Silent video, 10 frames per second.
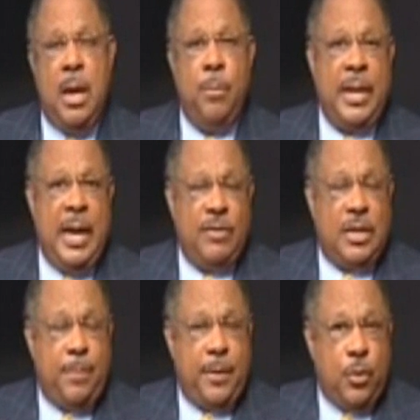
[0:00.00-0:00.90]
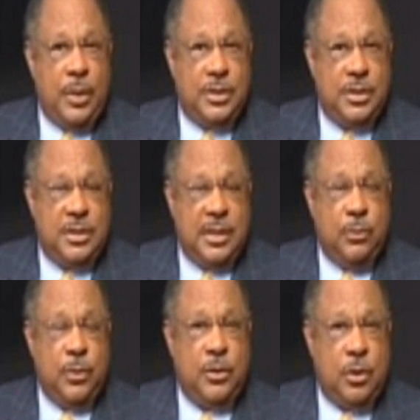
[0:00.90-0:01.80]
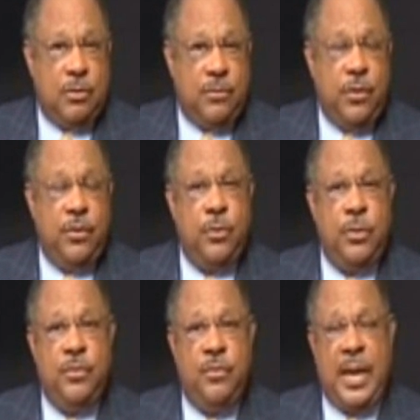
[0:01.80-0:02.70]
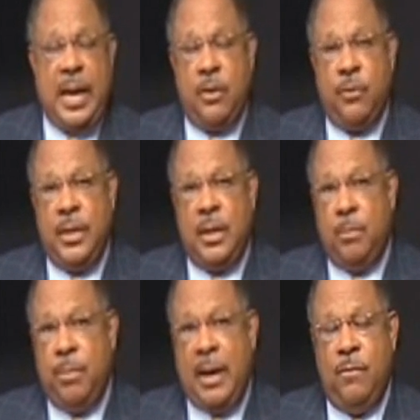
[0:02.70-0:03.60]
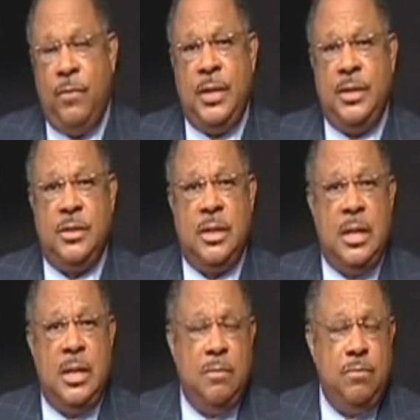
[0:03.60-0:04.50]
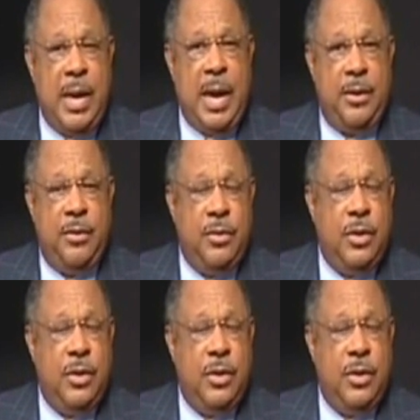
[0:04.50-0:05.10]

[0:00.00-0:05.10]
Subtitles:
But I have a couple of questions, and I want to talk further with Valerie about this matter.